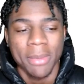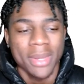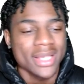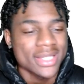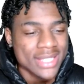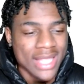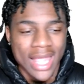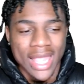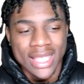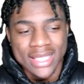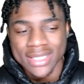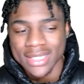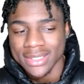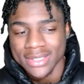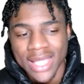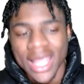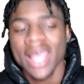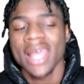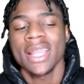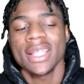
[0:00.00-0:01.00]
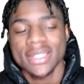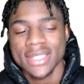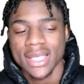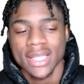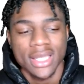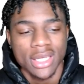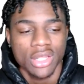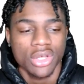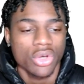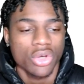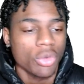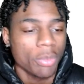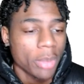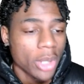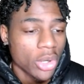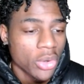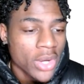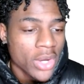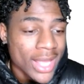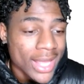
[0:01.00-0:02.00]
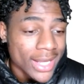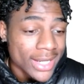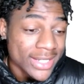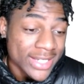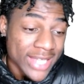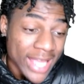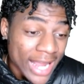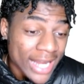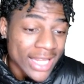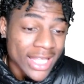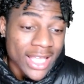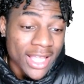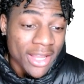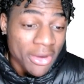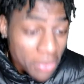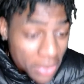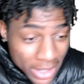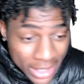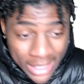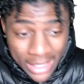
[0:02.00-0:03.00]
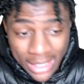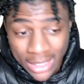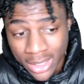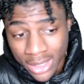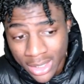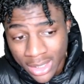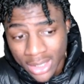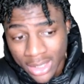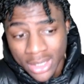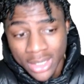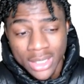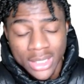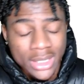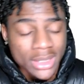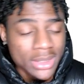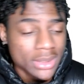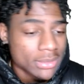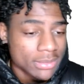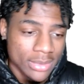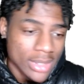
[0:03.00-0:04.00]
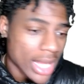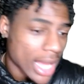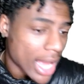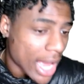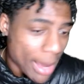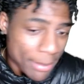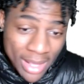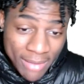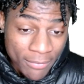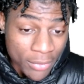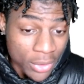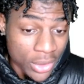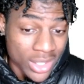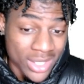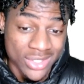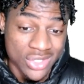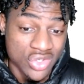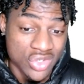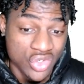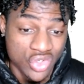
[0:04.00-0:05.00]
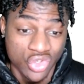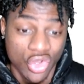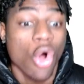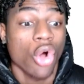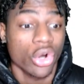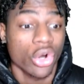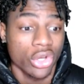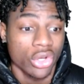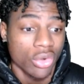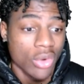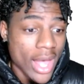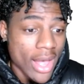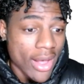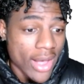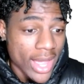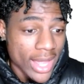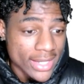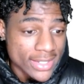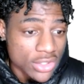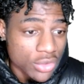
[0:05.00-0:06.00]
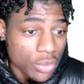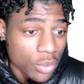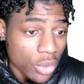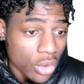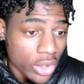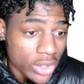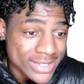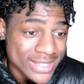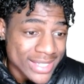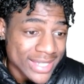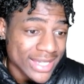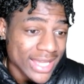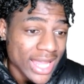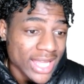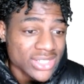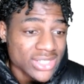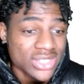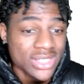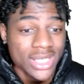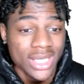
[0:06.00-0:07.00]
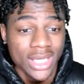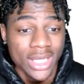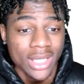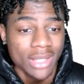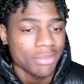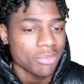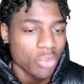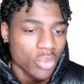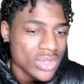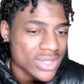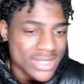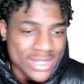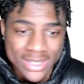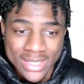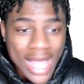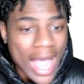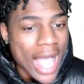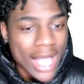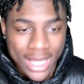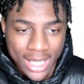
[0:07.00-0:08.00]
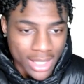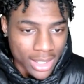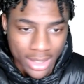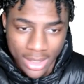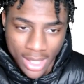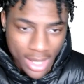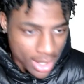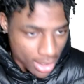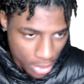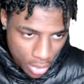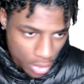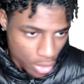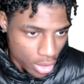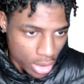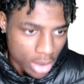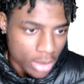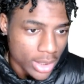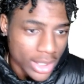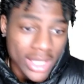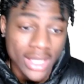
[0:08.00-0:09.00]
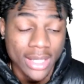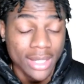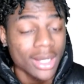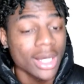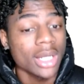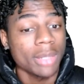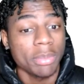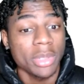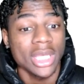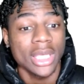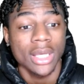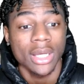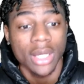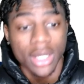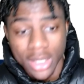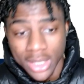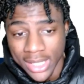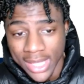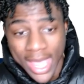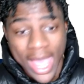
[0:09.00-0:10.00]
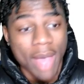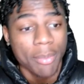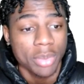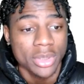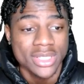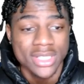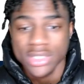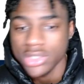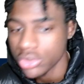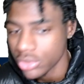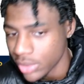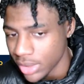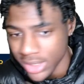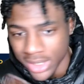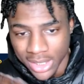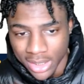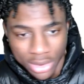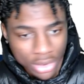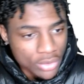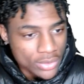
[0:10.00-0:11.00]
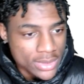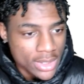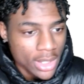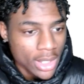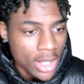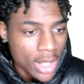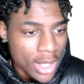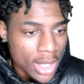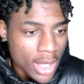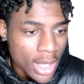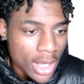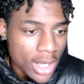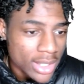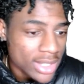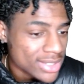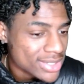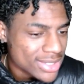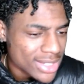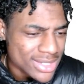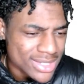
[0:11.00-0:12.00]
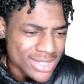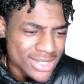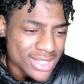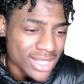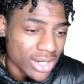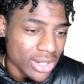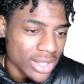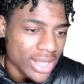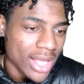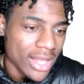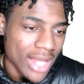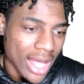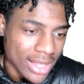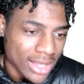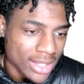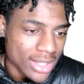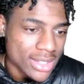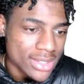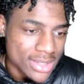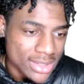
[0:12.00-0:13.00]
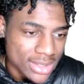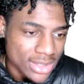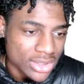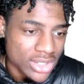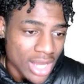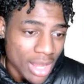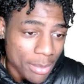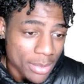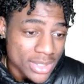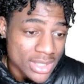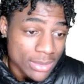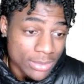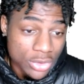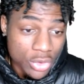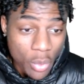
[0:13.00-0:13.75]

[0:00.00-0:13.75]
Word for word: He's the he's a Dennis and the Cupo. Danny Green. I'm not even gonna get started on how ass you are. THT was not good at all. He could be good. He had potential. He didn't use it. This is this their yeah. I think this is their champion team.